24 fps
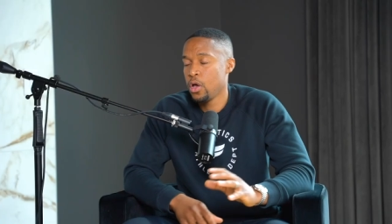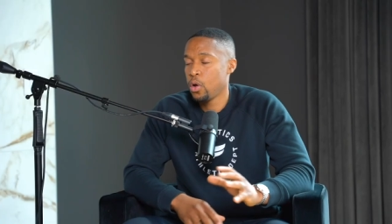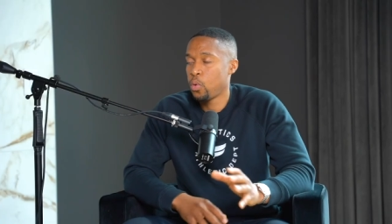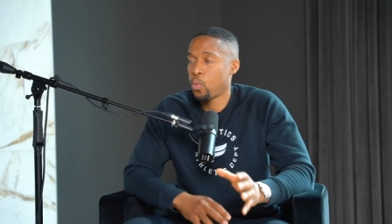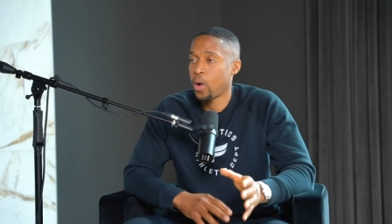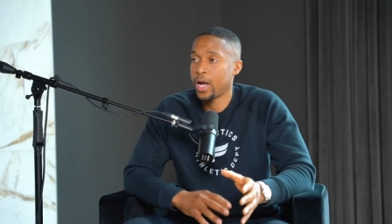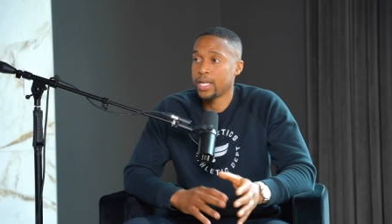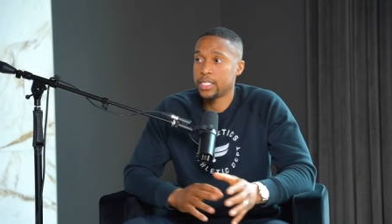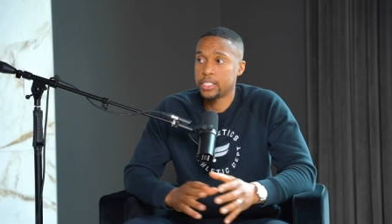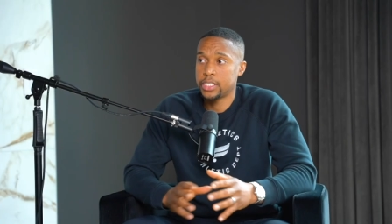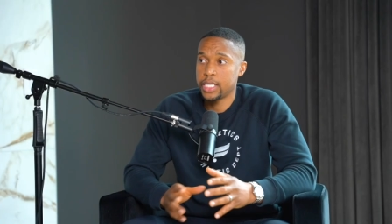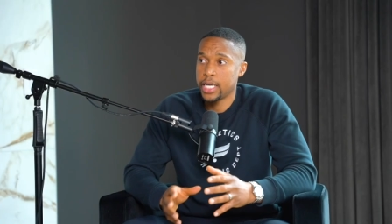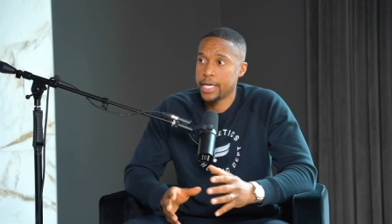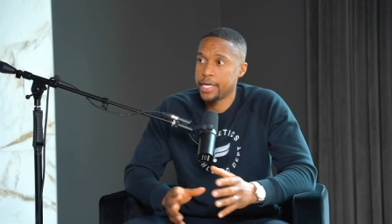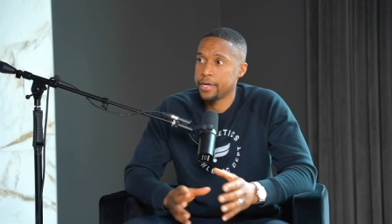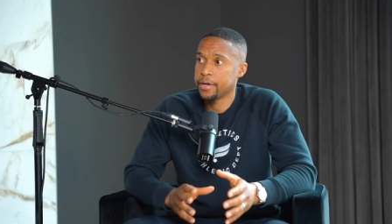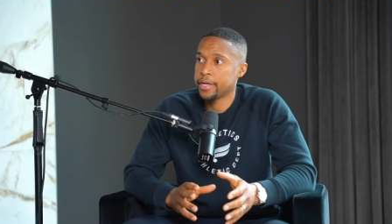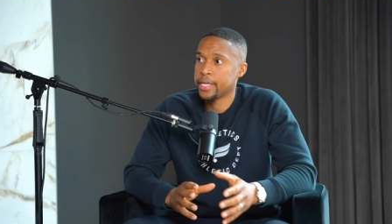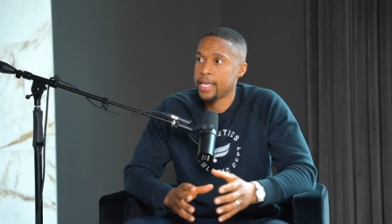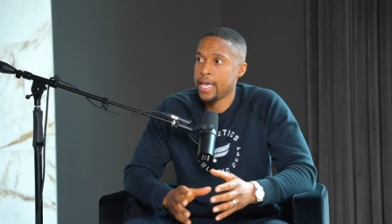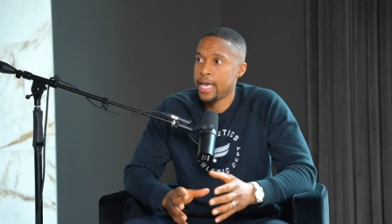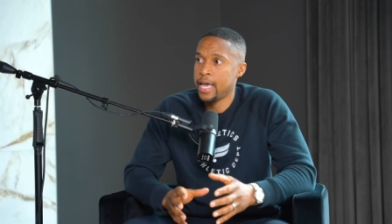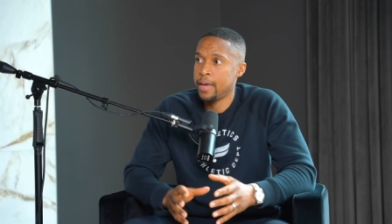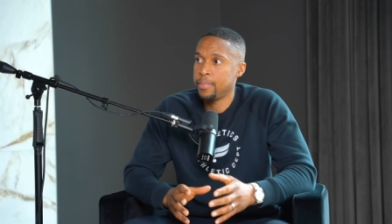white shaker
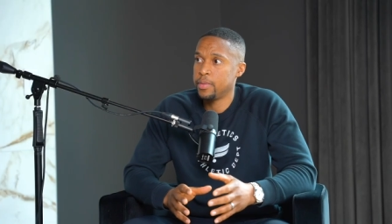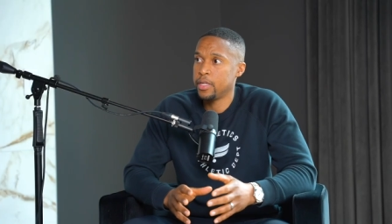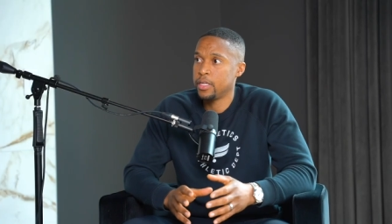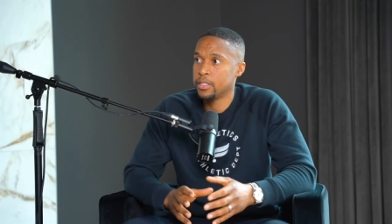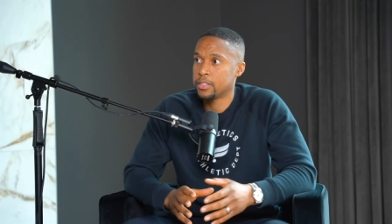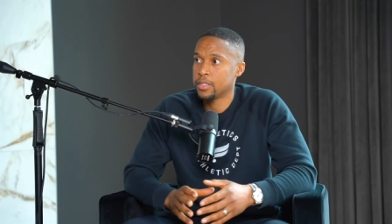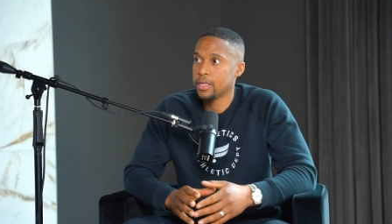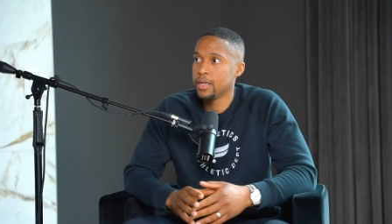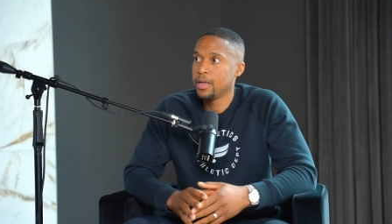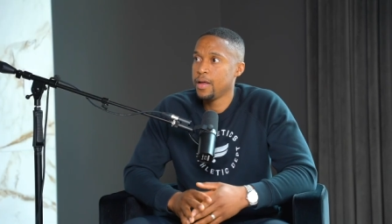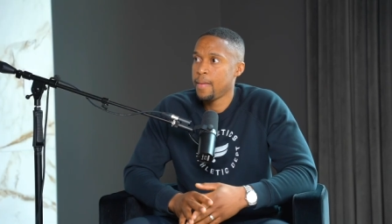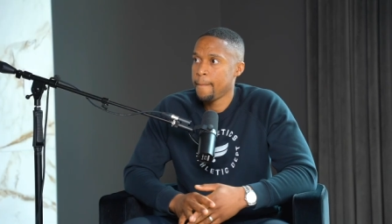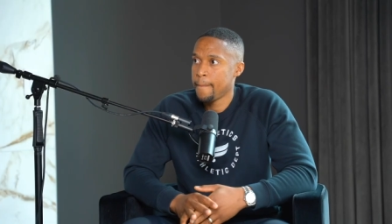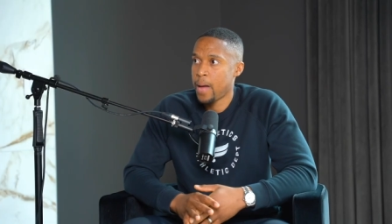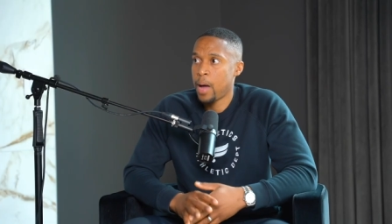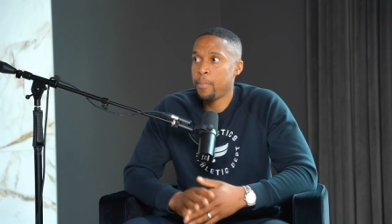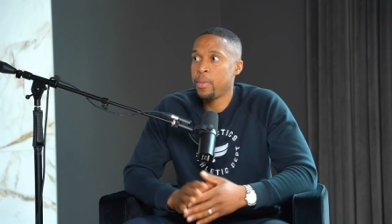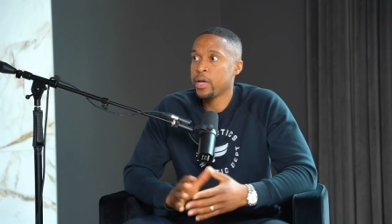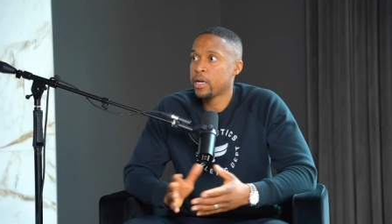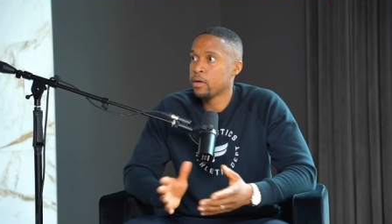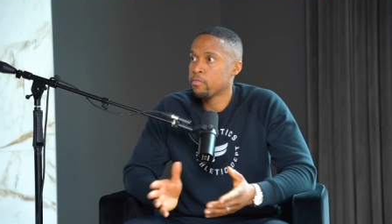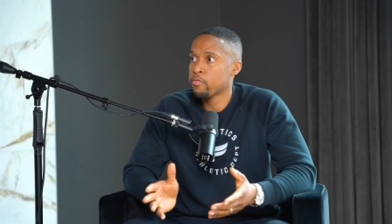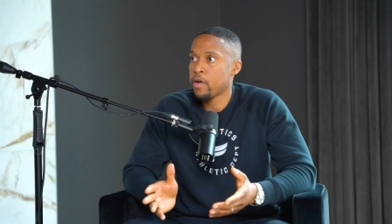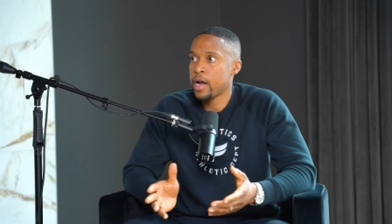cabinets. right. I
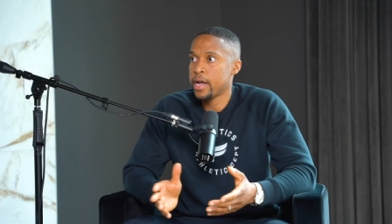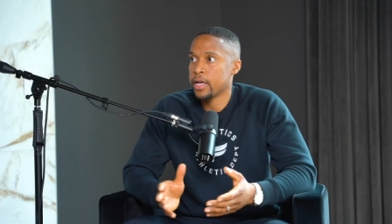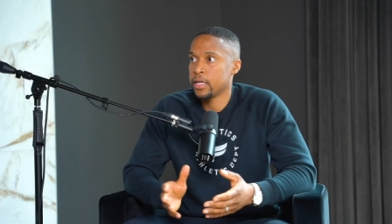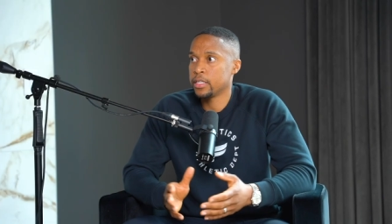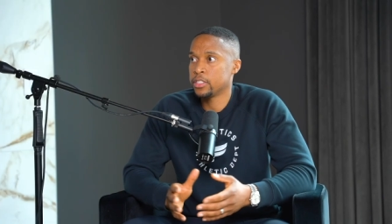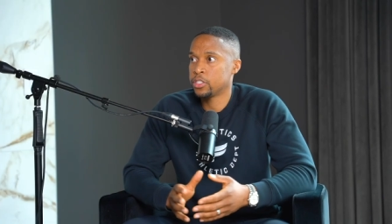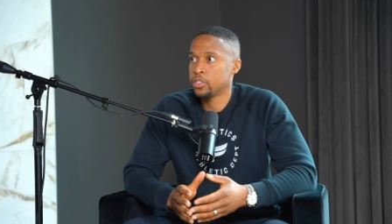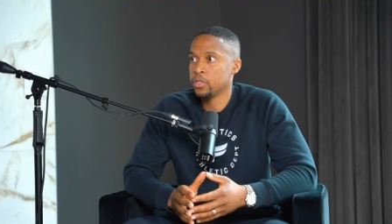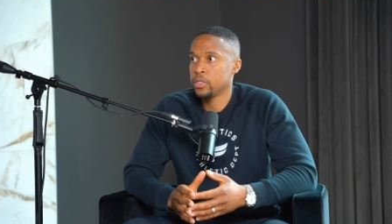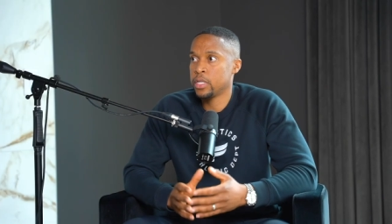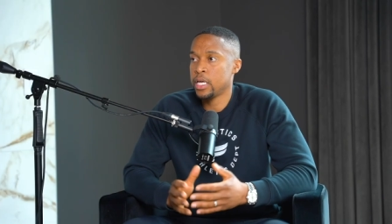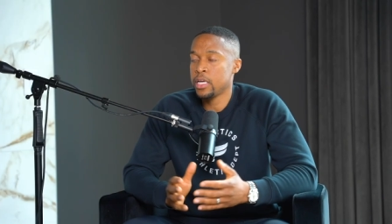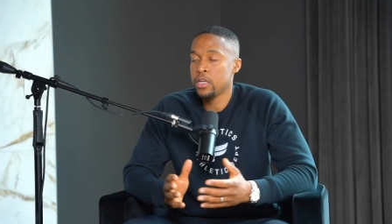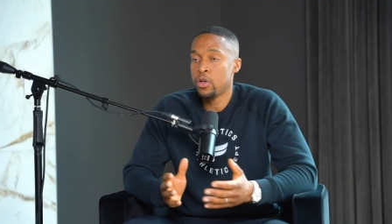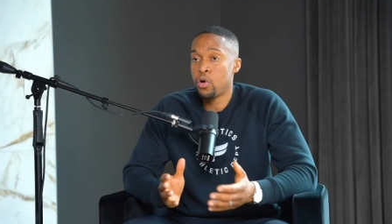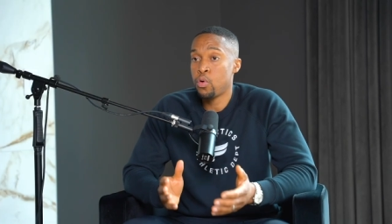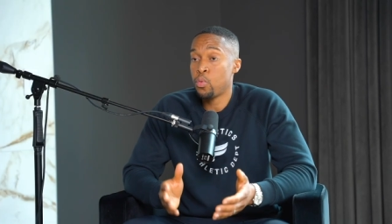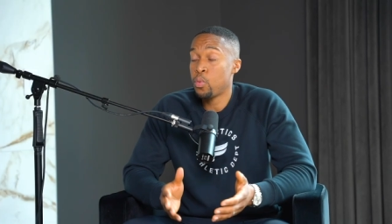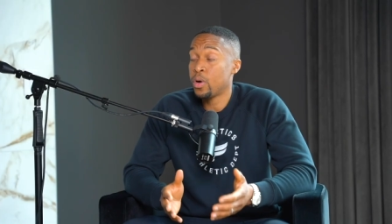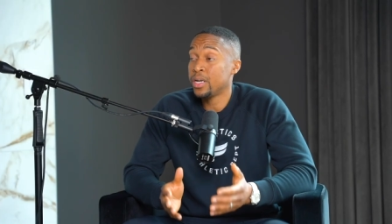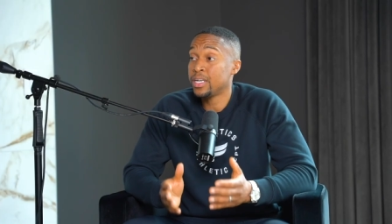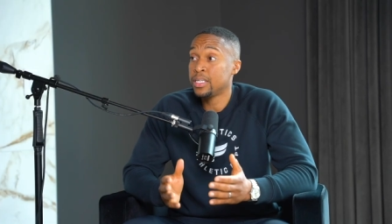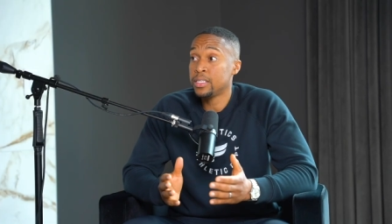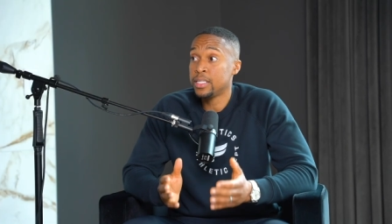make them right. So they don't
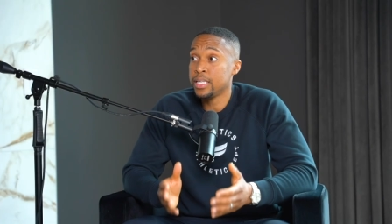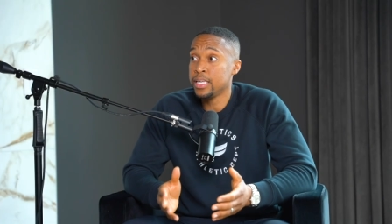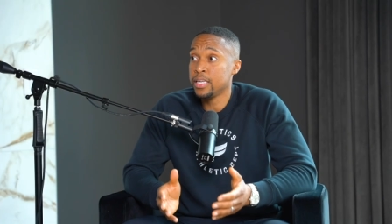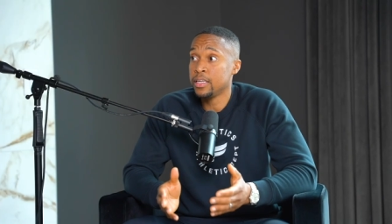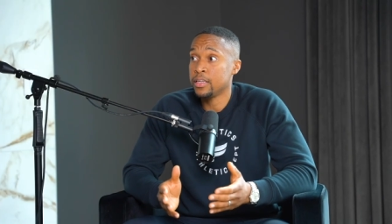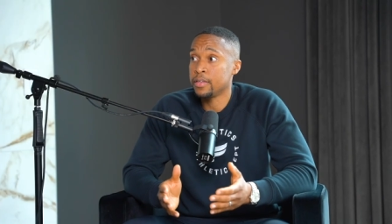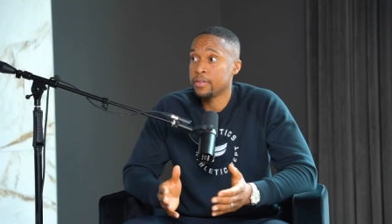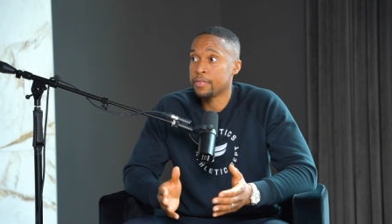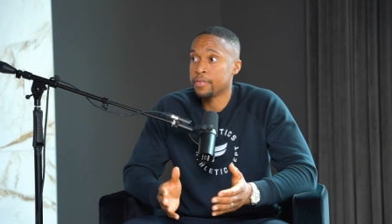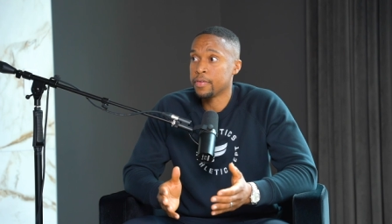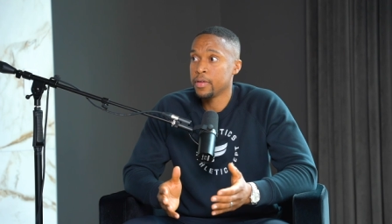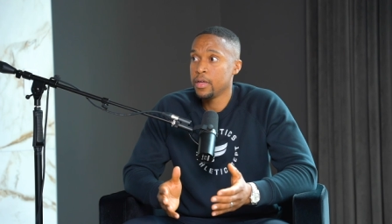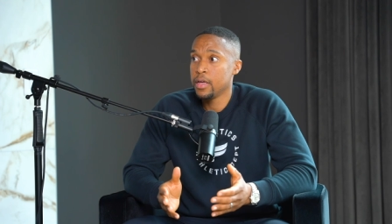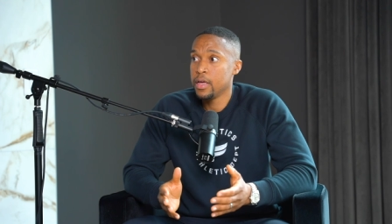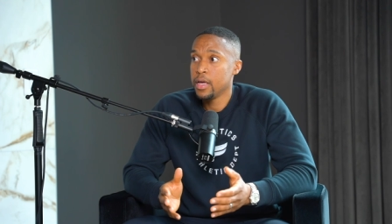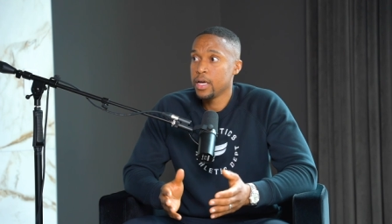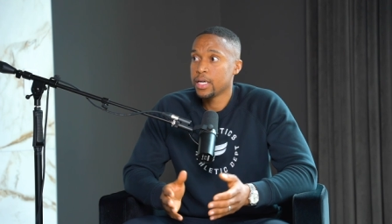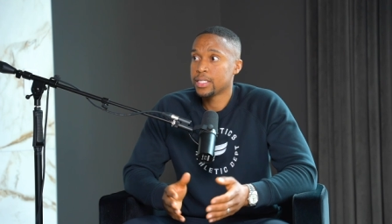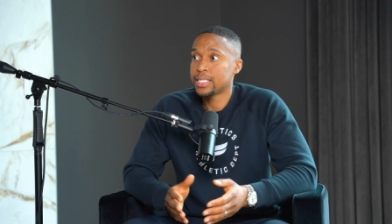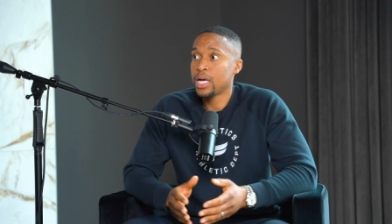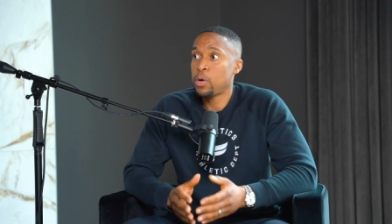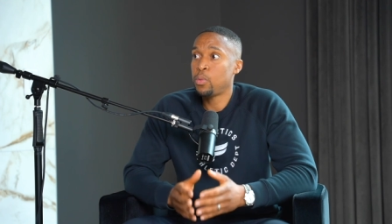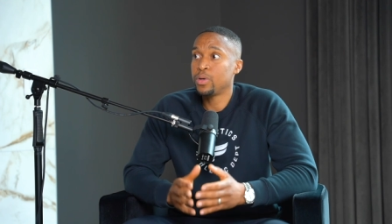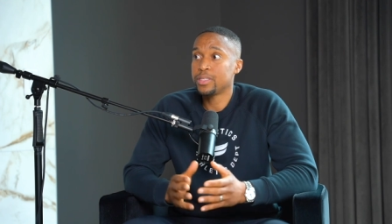want to leave
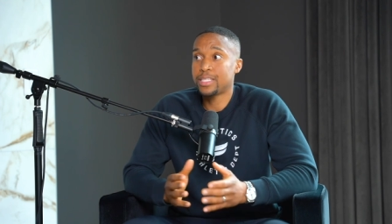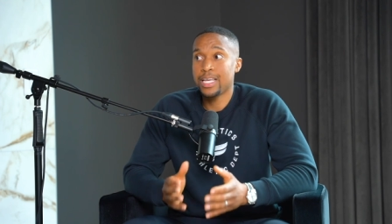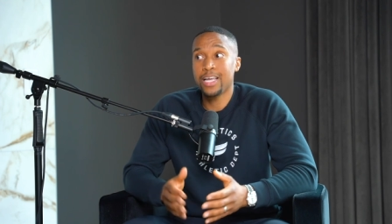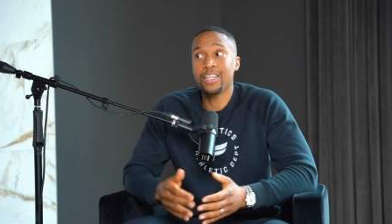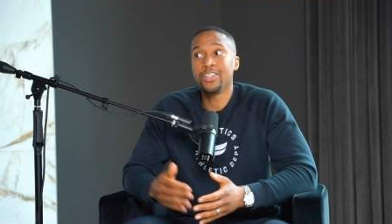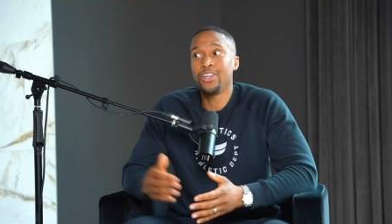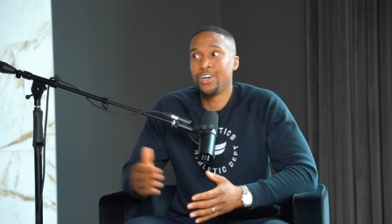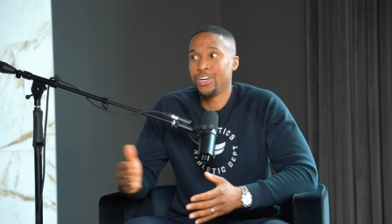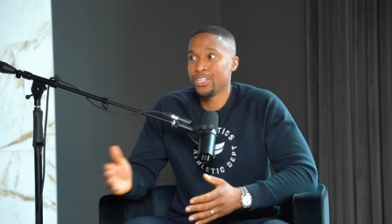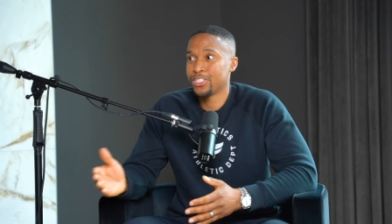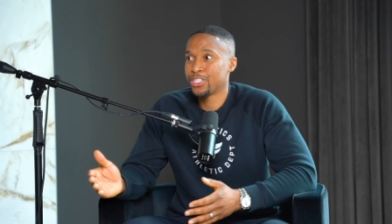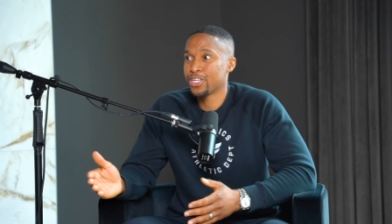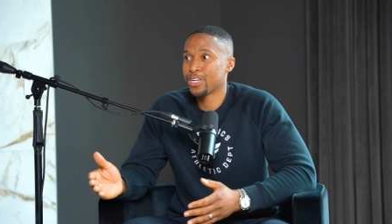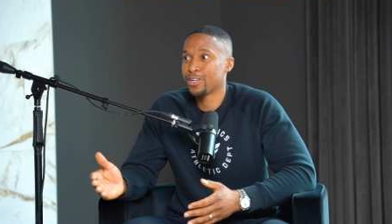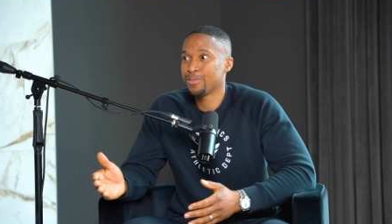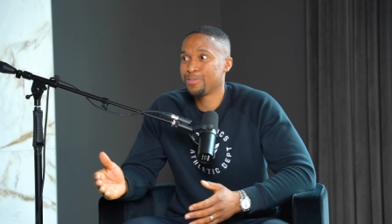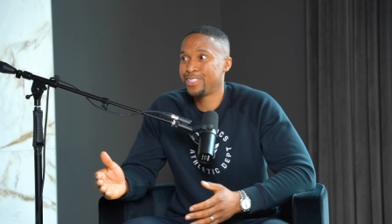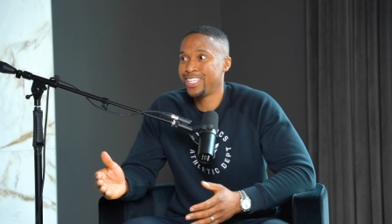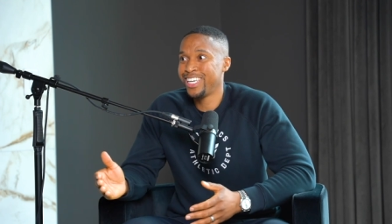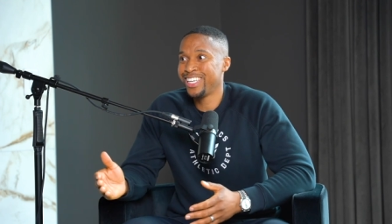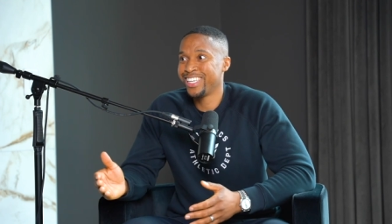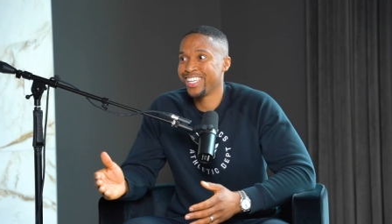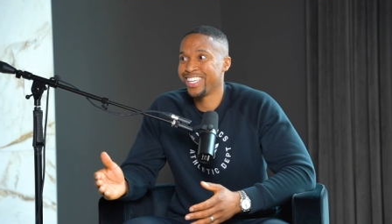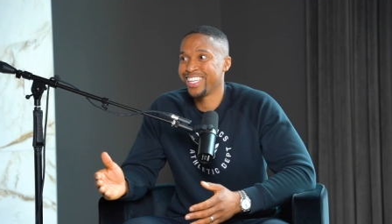because I want that long term
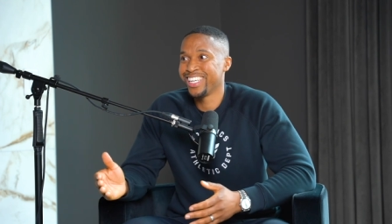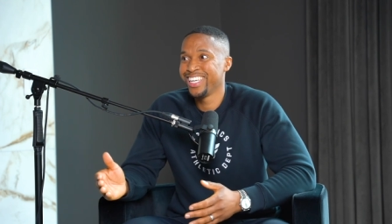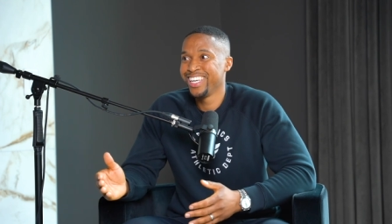tenant.